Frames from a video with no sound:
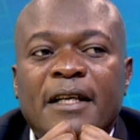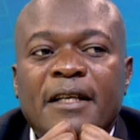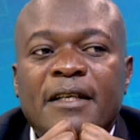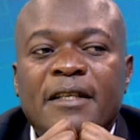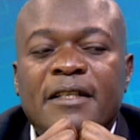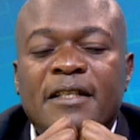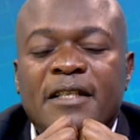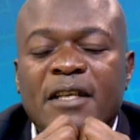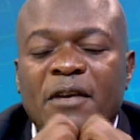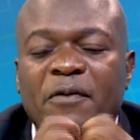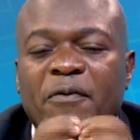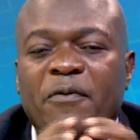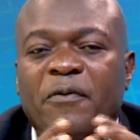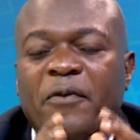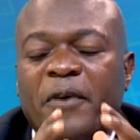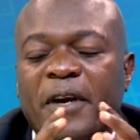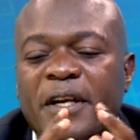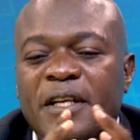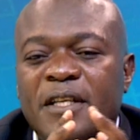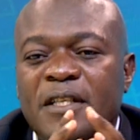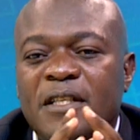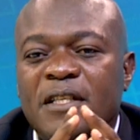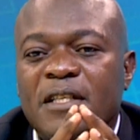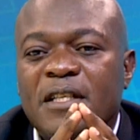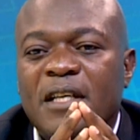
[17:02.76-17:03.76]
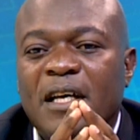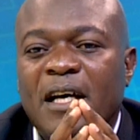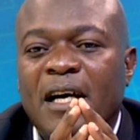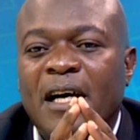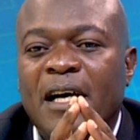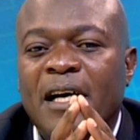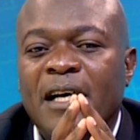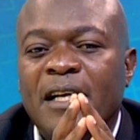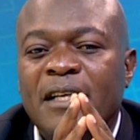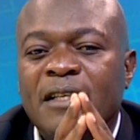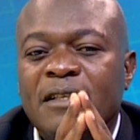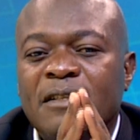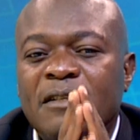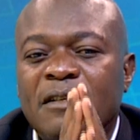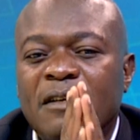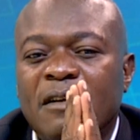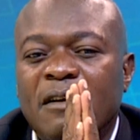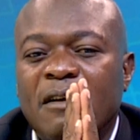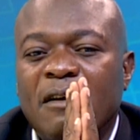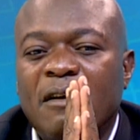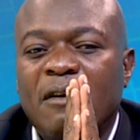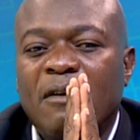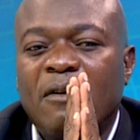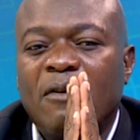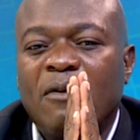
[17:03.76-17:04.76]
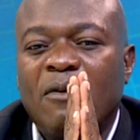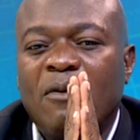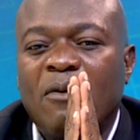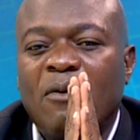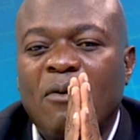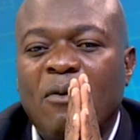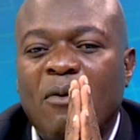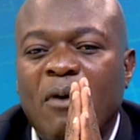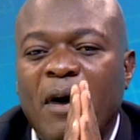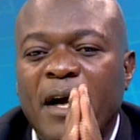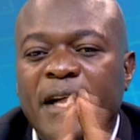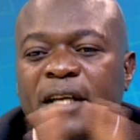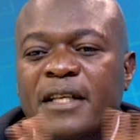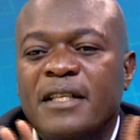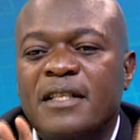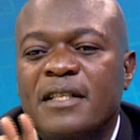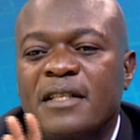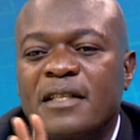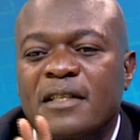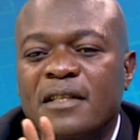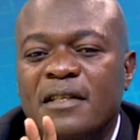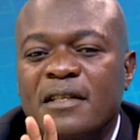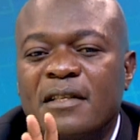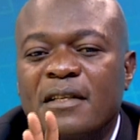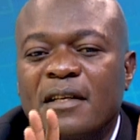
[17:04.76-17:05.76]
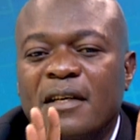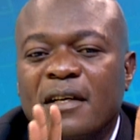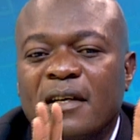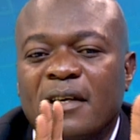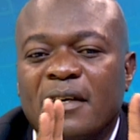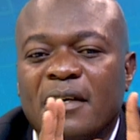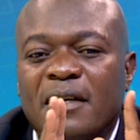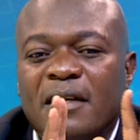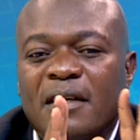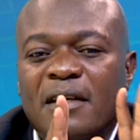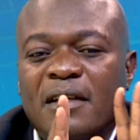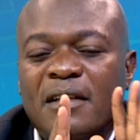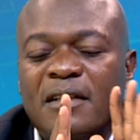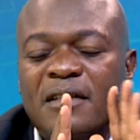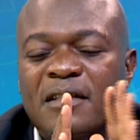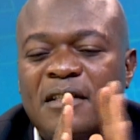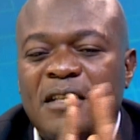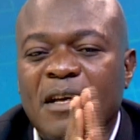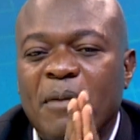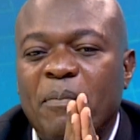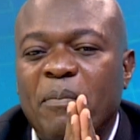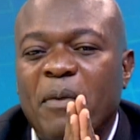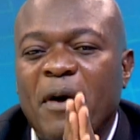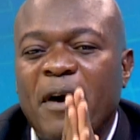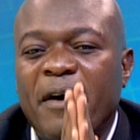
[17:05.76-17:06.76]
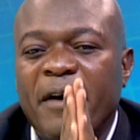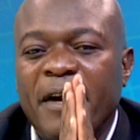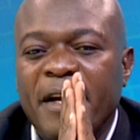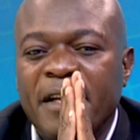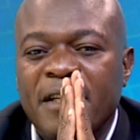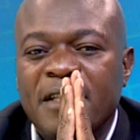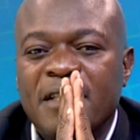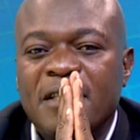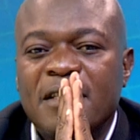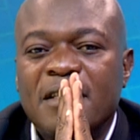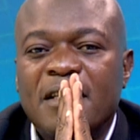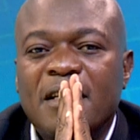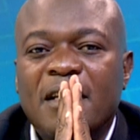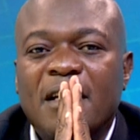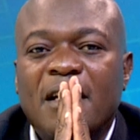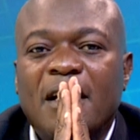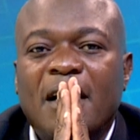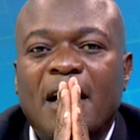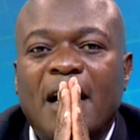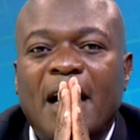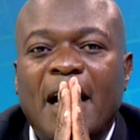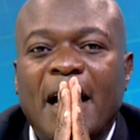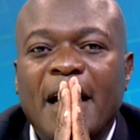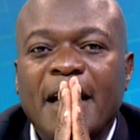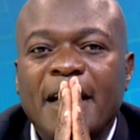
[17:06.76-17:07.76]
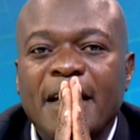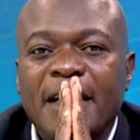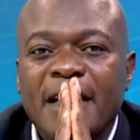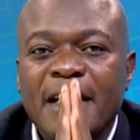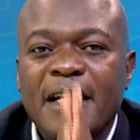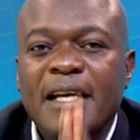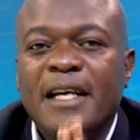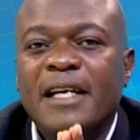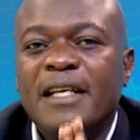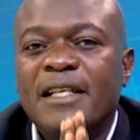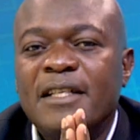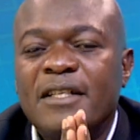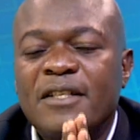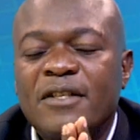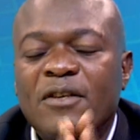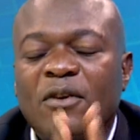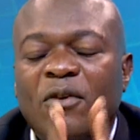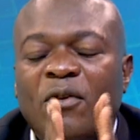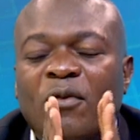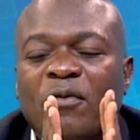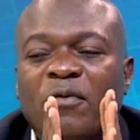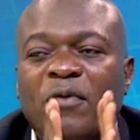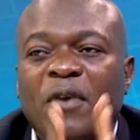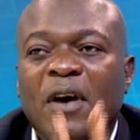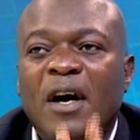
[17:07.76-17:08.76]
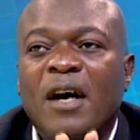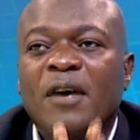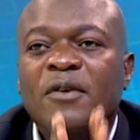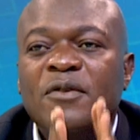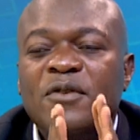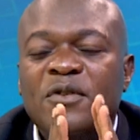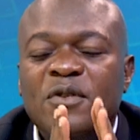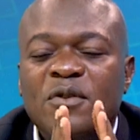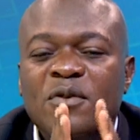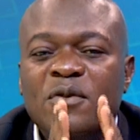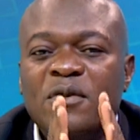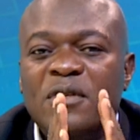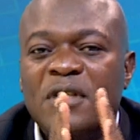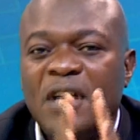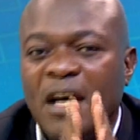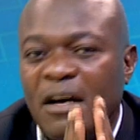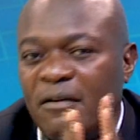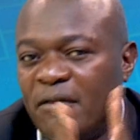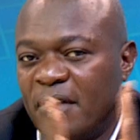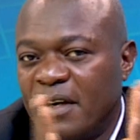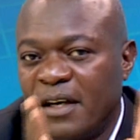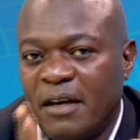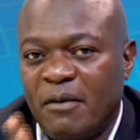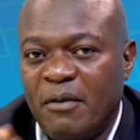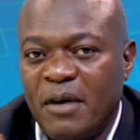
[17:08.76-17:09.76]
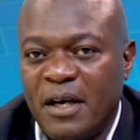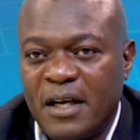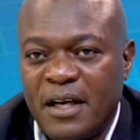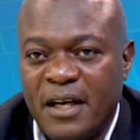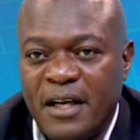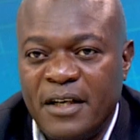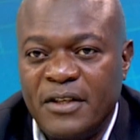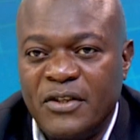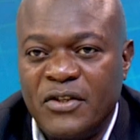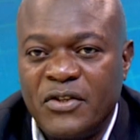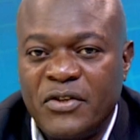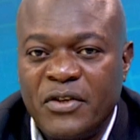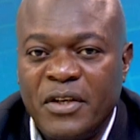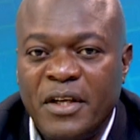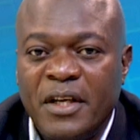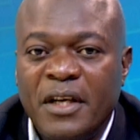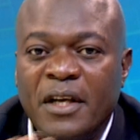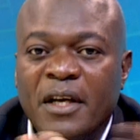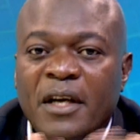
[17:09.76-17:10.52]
different and quite separate ideas of how to govern our country.